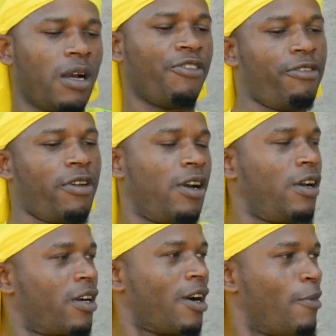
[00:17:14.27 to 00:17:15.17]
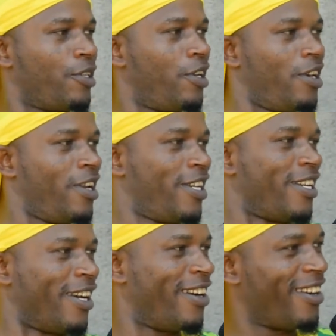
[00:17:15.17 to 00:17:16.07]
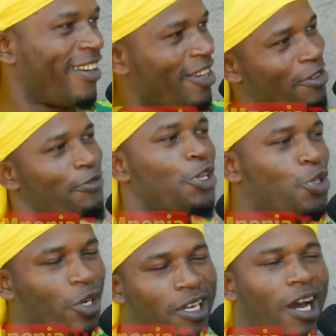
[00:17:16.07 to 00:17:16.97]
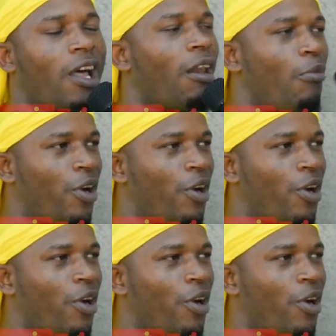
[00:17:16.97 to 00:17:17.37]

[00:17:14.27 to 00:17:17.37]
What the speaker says: afuna kama generator. Fiston Kalala